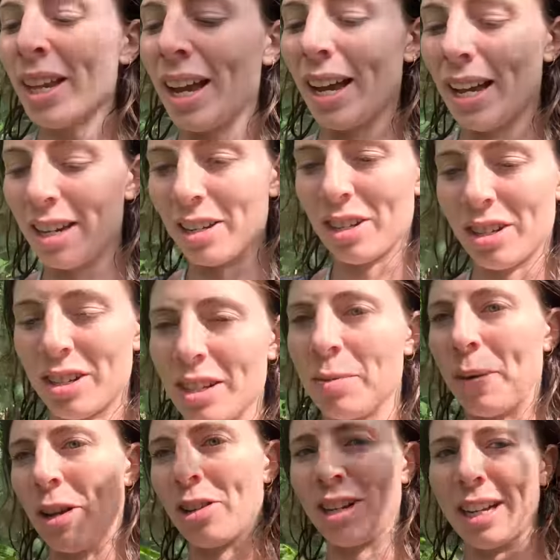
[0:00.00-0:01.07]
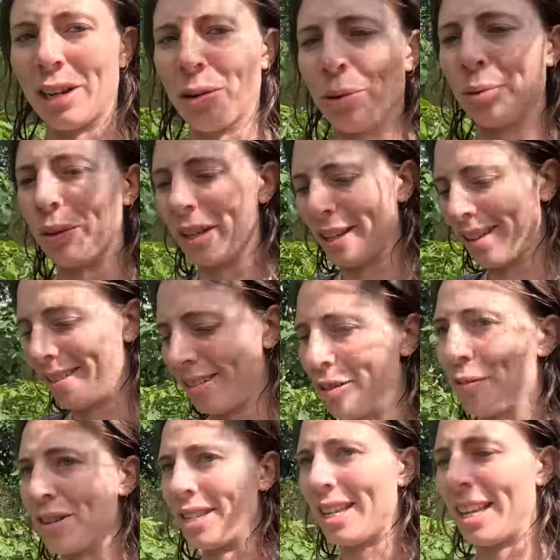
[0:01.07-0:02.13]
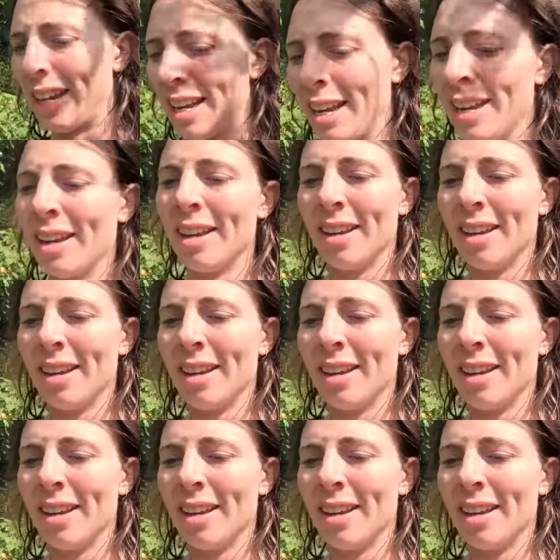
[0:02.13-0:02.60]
And just especially cool that obviously